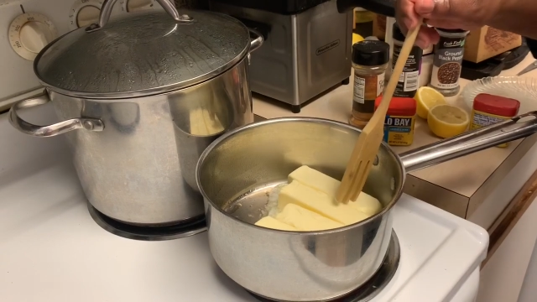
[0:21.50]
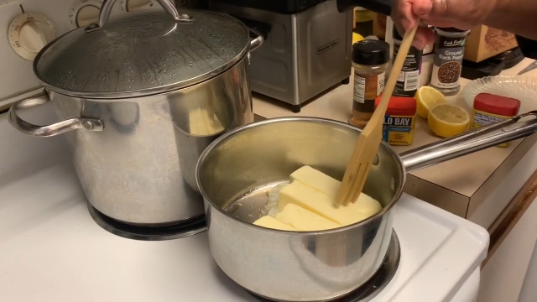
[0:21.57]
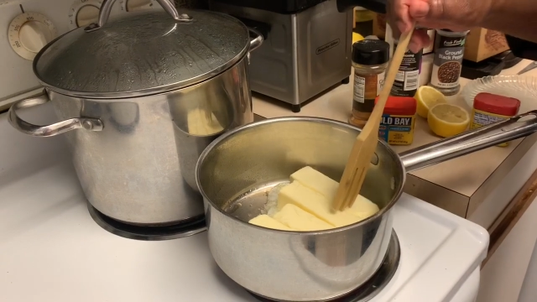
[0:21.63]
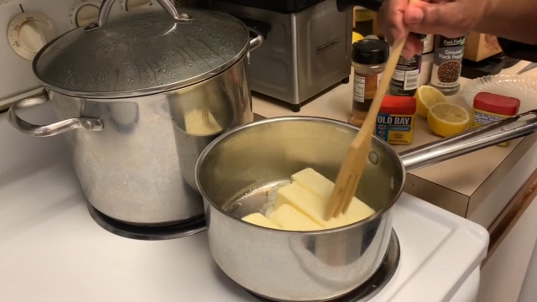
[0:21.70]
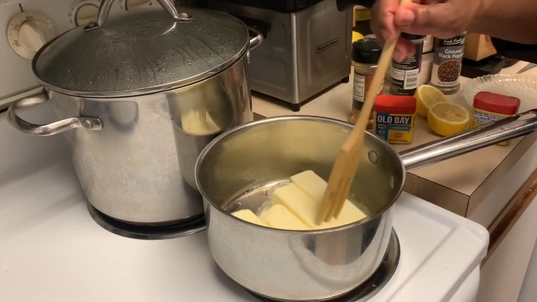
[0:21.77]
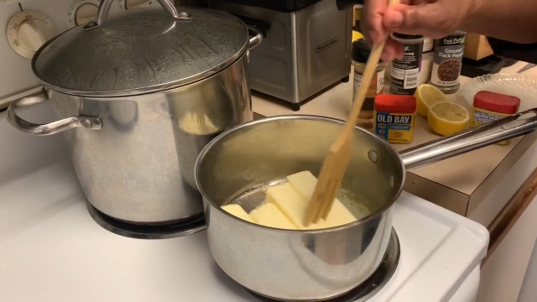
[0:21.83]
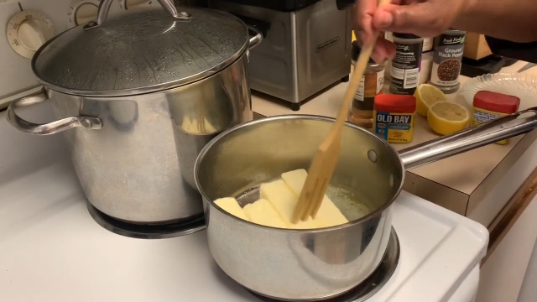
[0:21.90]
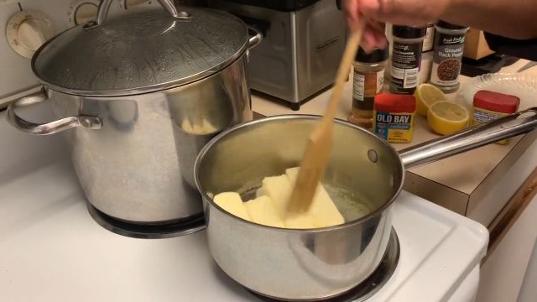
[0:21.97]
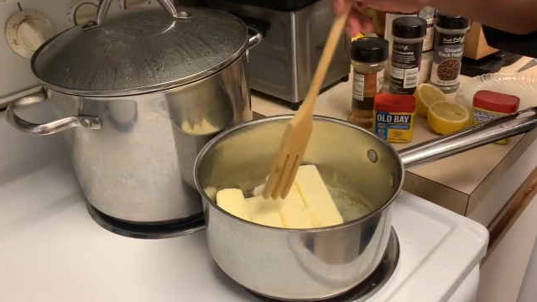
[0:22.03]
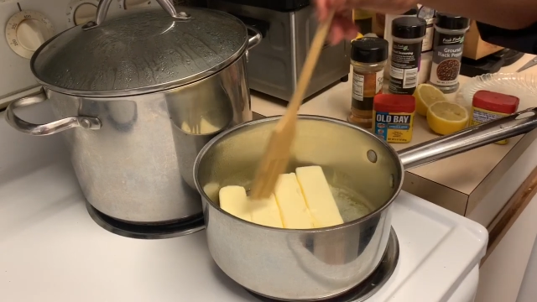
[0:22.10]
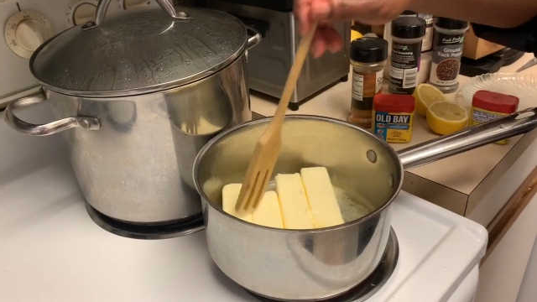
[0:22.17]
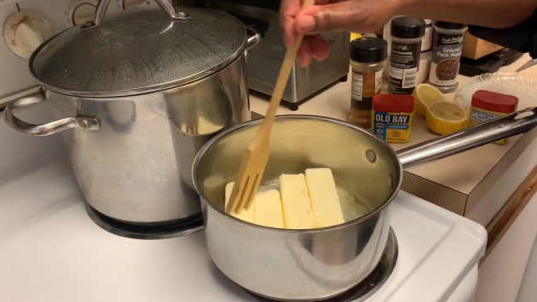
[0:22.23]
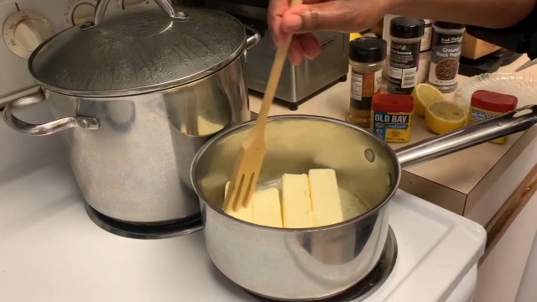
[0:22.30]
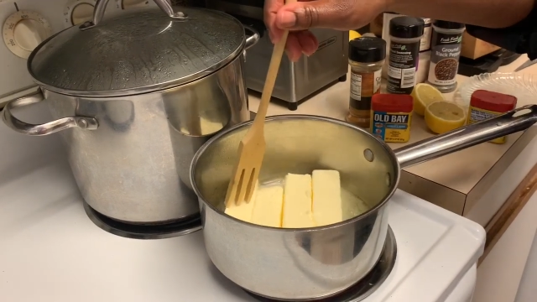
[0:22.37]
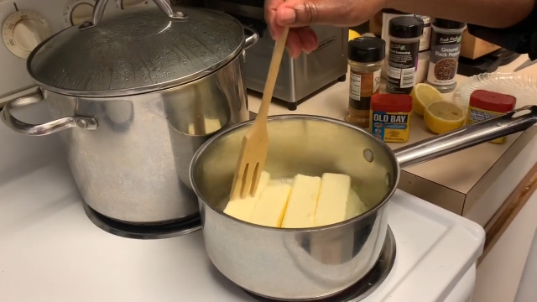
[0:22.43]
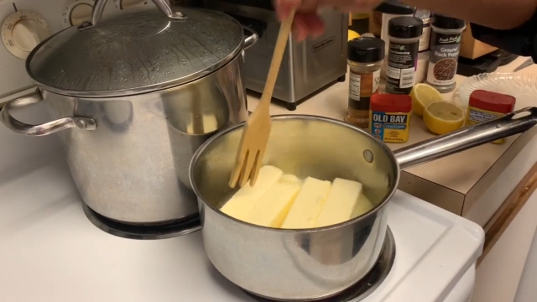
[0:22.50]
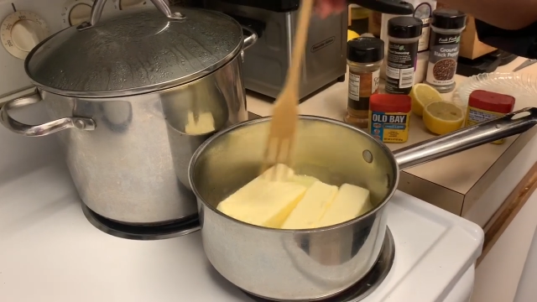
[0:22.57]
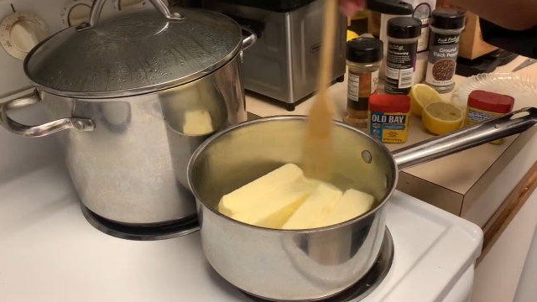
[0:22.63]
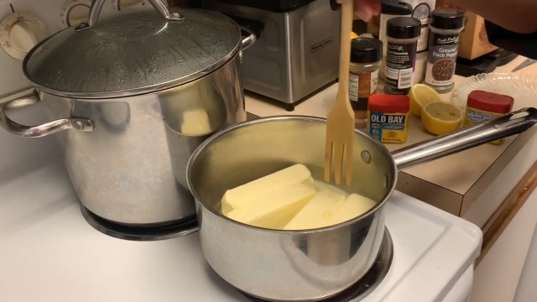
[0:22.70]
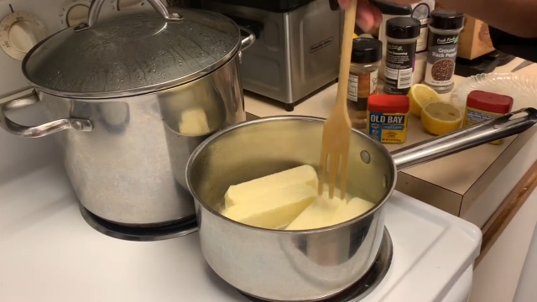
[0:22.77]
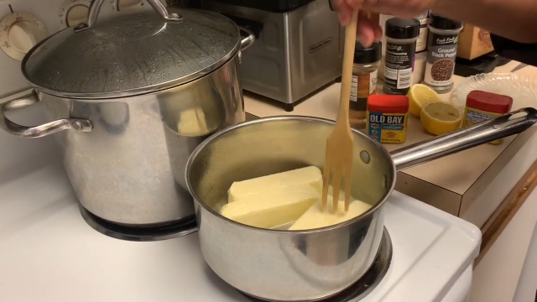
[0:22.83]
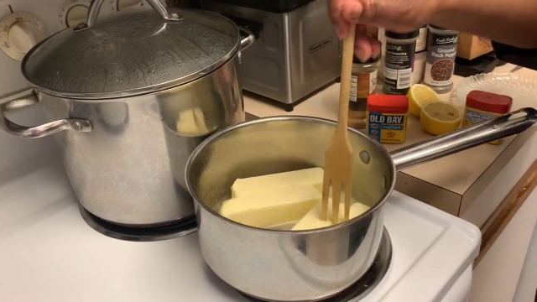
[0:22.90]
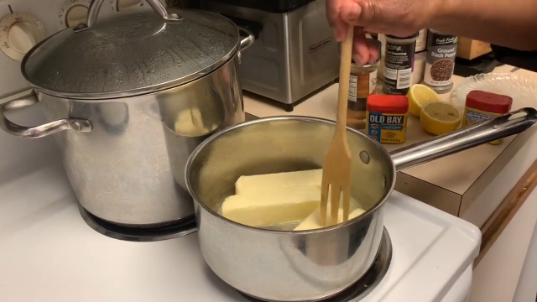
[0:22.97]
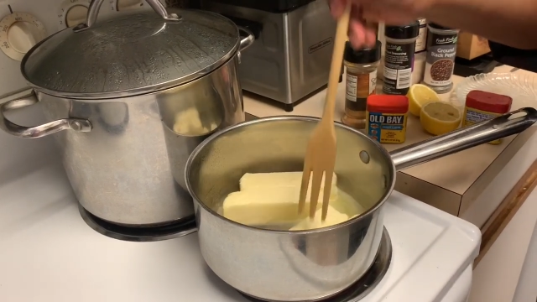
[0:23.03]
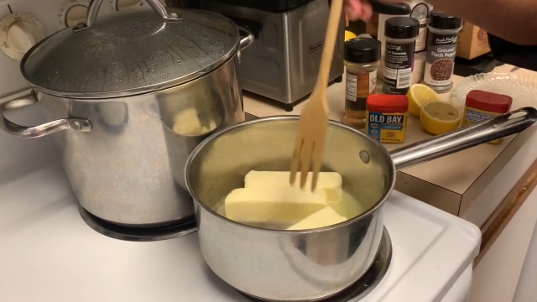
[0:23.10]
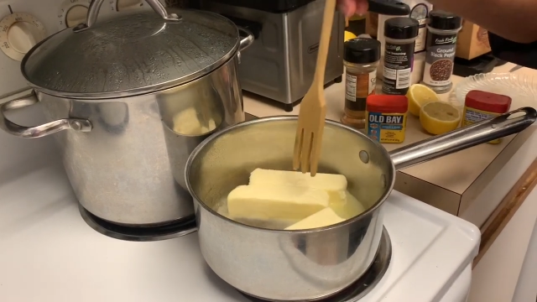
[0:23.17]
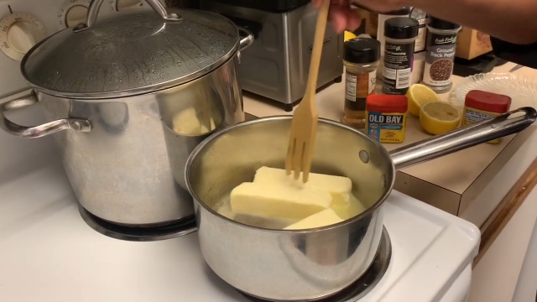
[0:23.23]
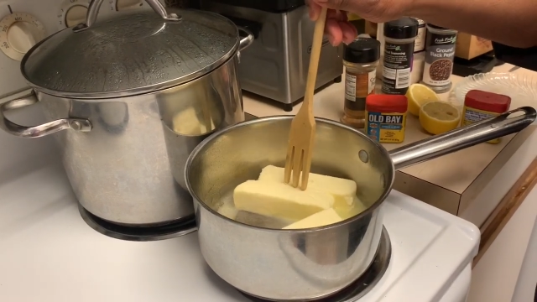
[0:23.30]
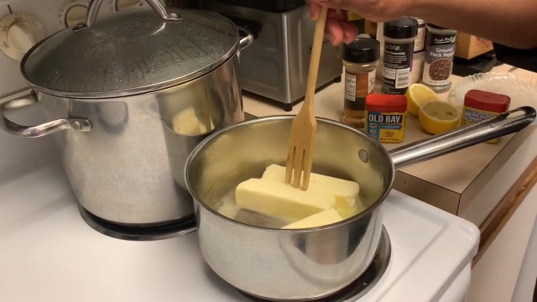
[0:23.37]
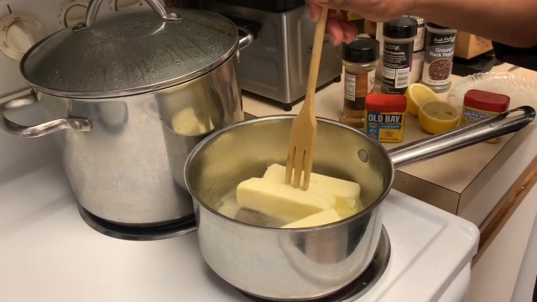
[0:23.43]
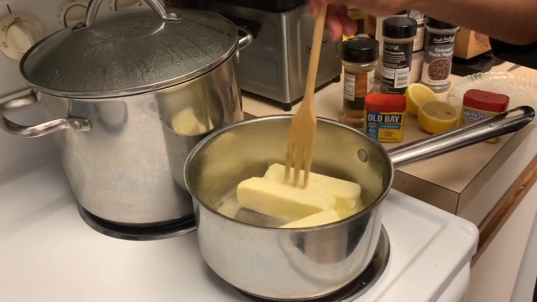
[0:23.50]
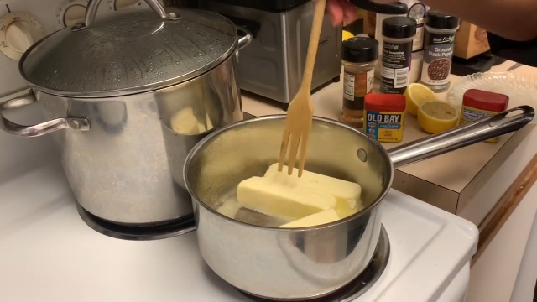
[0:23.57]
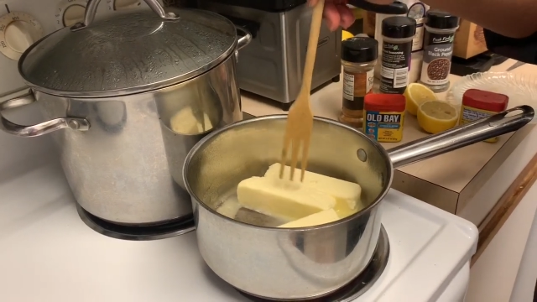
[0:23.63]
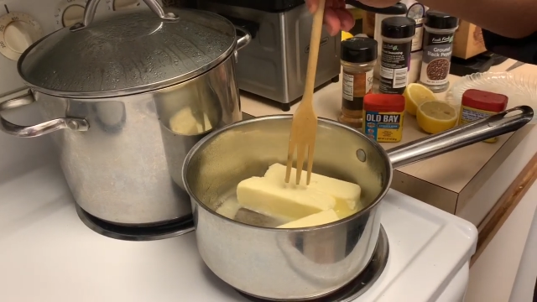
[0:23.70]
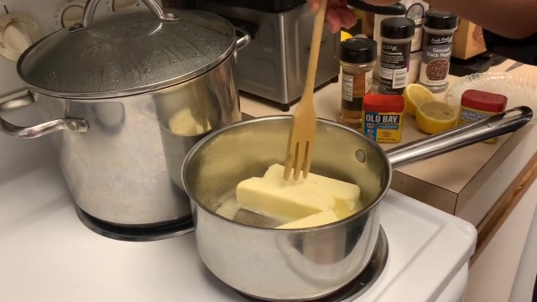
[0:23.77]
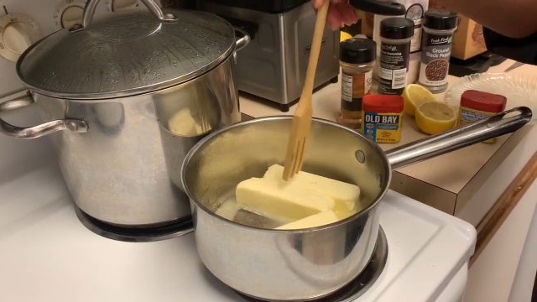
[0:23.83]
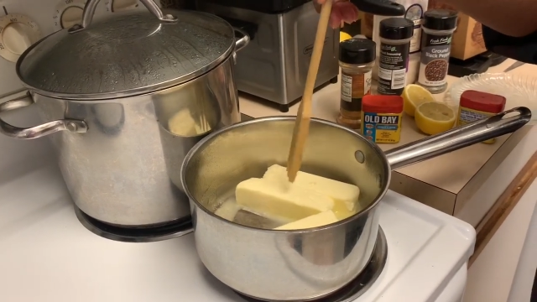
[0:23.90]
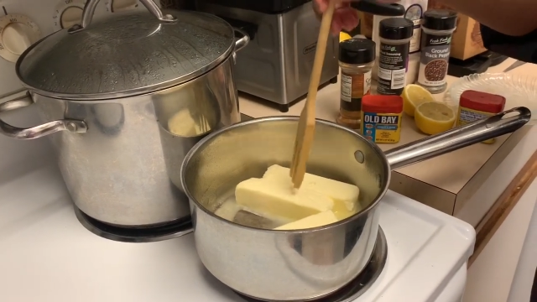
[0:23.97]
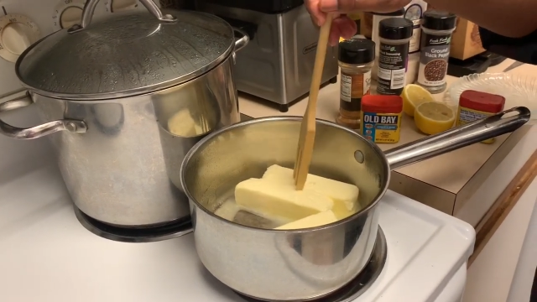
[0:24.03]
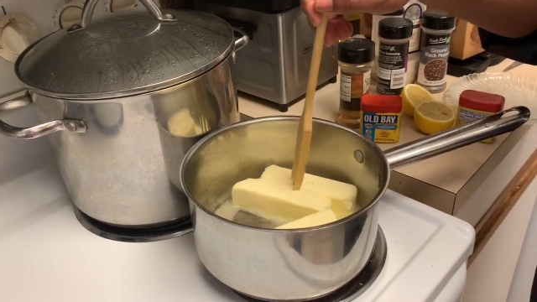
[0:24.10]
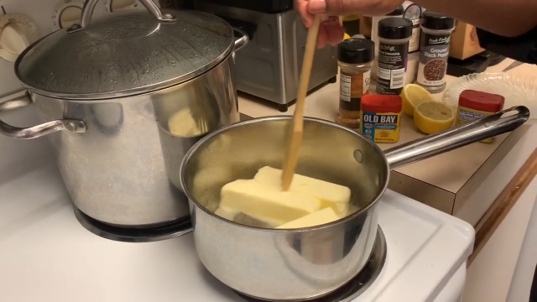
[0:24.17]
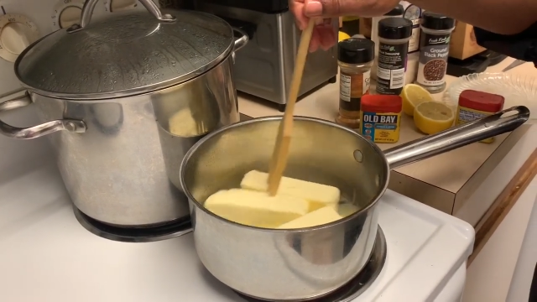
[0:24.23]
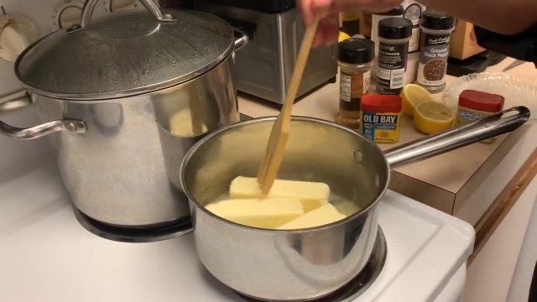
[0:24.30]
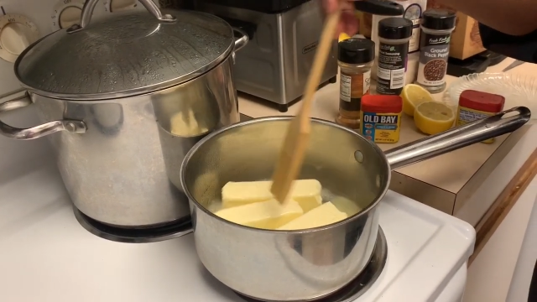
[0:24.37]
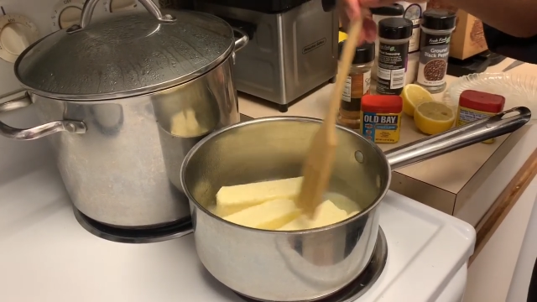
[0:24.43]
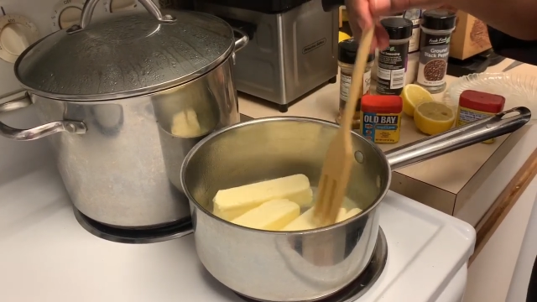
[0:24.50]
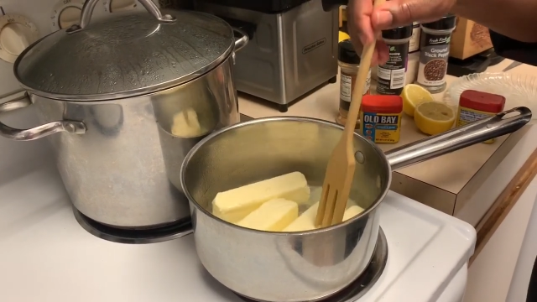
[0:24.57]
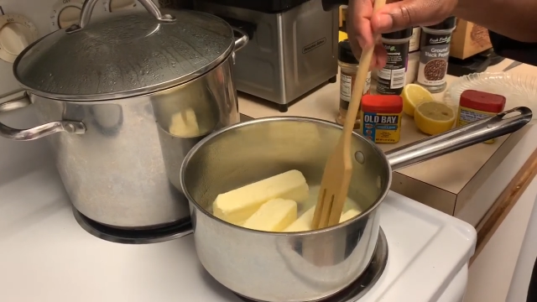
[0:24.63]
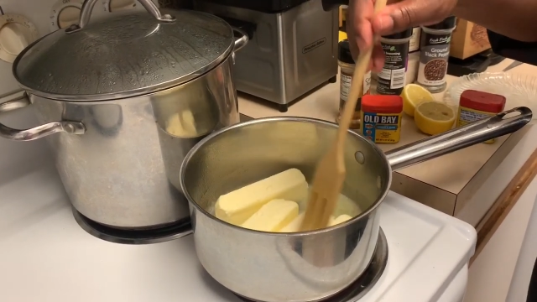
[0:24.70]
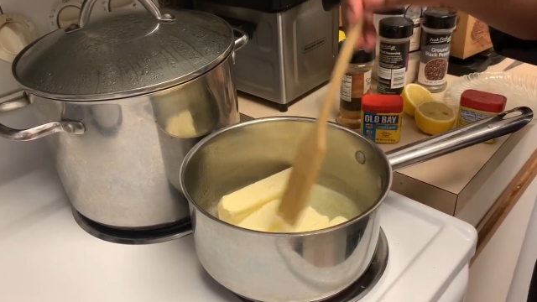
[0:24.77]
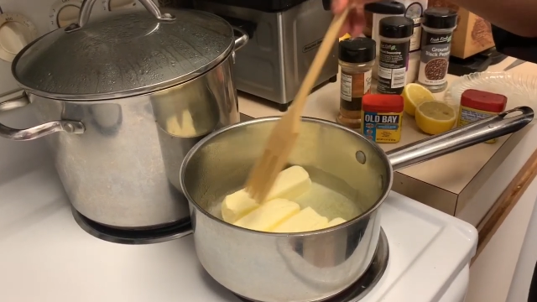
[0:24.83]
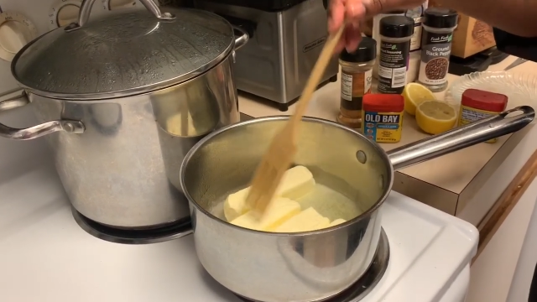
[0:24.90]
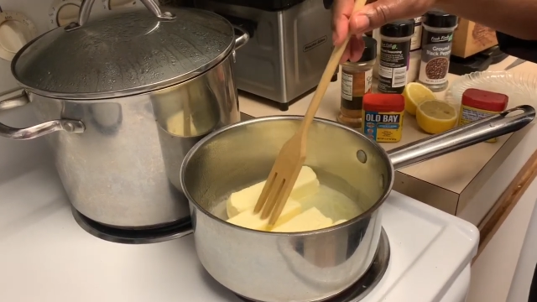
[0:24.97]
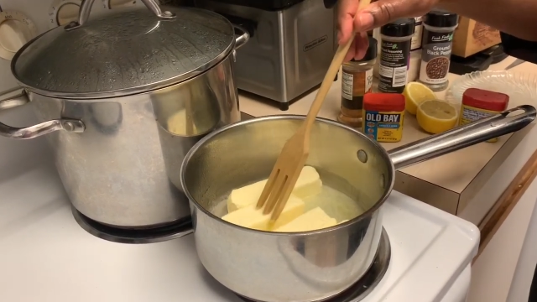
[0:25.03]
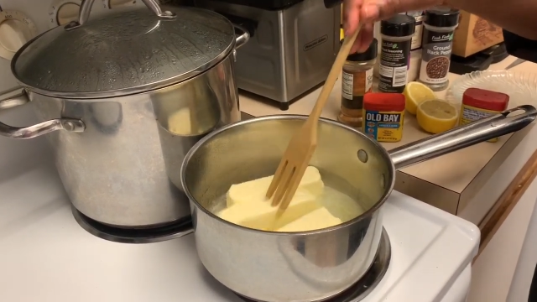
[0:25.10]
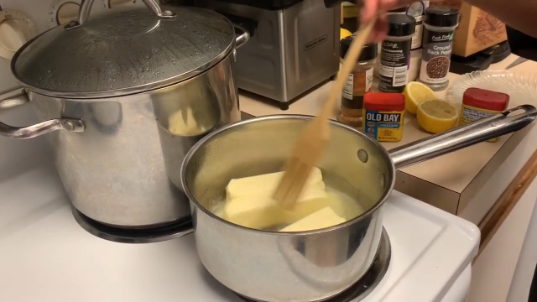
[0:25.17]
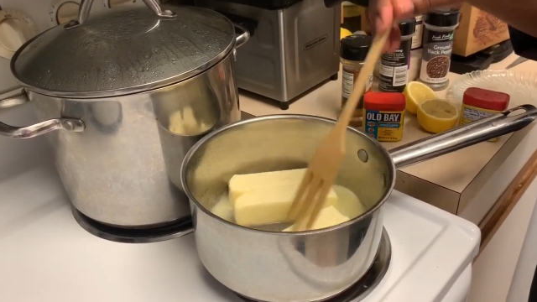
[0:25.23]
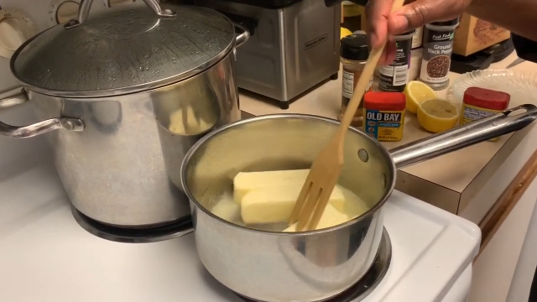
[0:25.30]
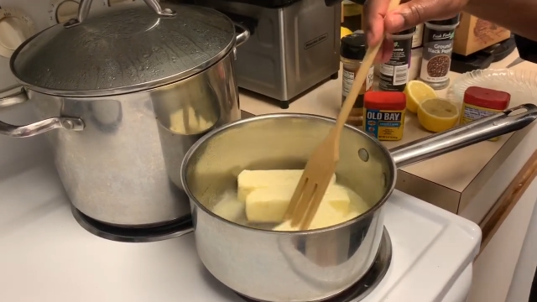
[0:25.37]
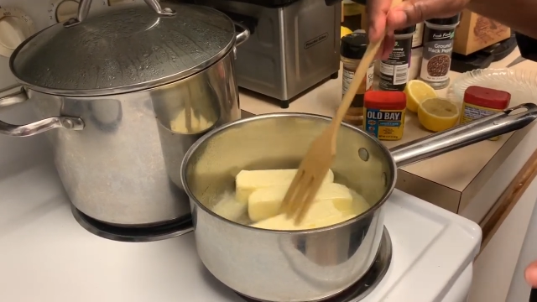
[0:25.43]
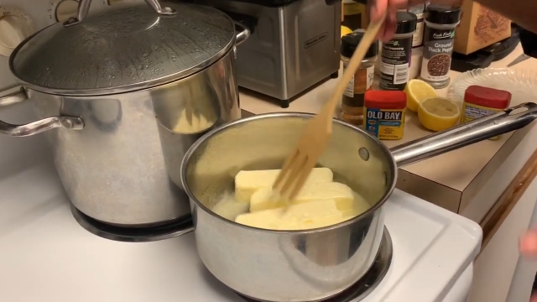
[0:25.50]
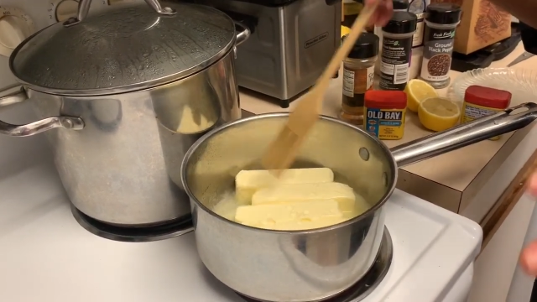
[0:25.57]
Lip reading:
(no speaker visible)